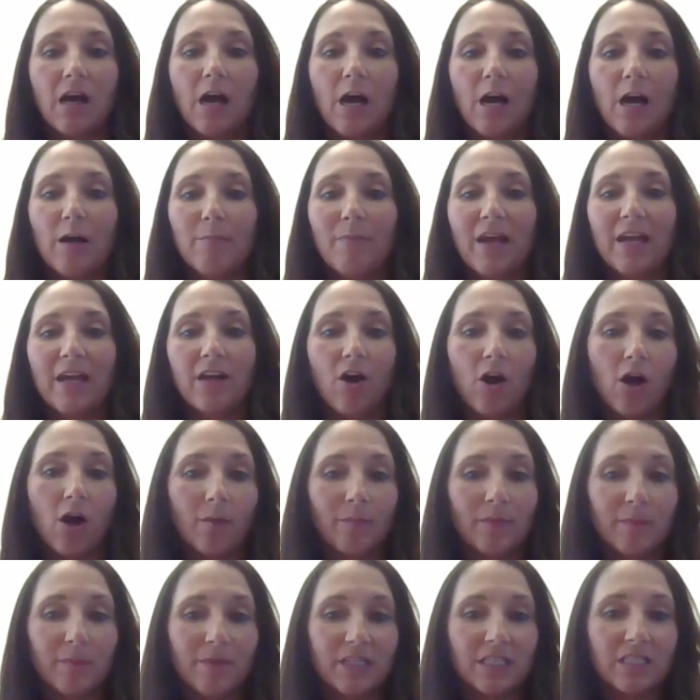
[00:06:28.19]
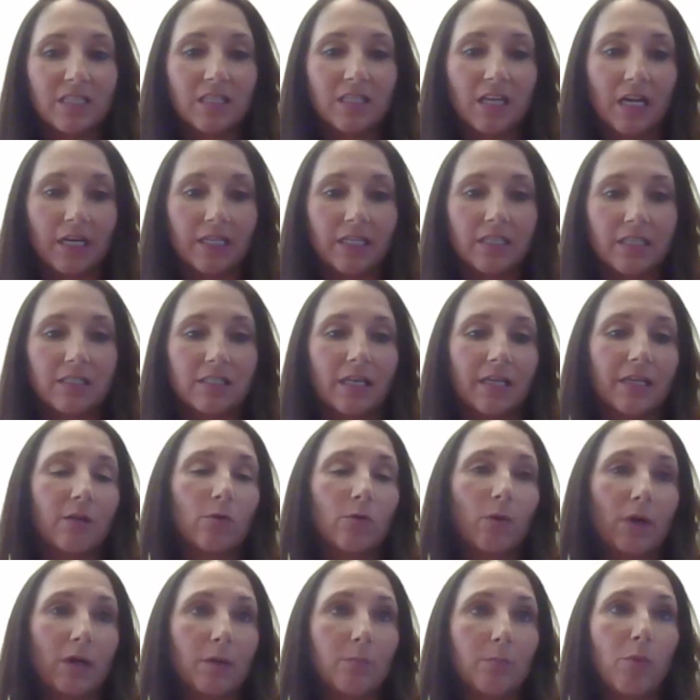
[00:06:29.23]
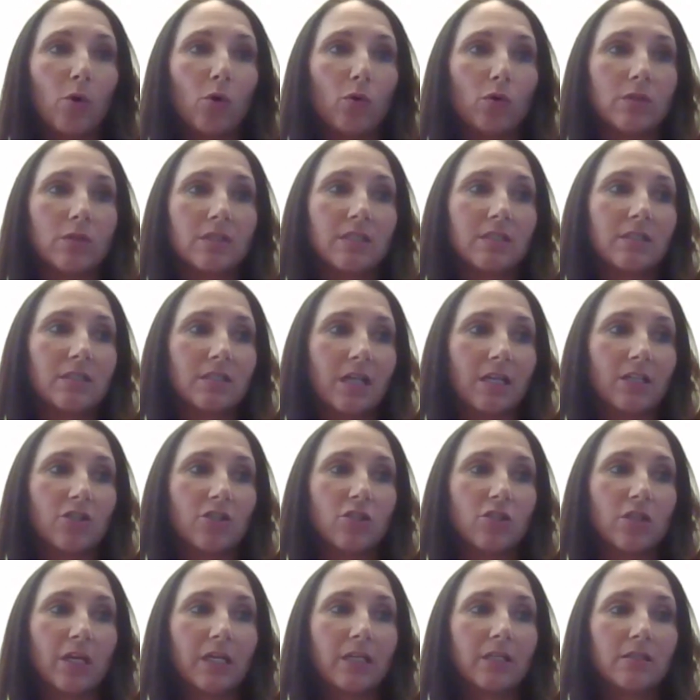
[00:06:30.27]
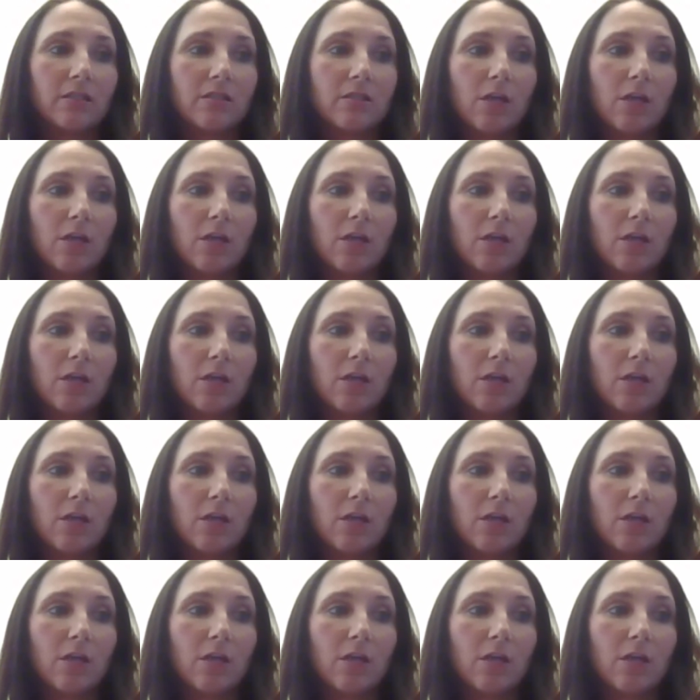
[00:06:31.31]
and omnibus studies like quick polls and such things.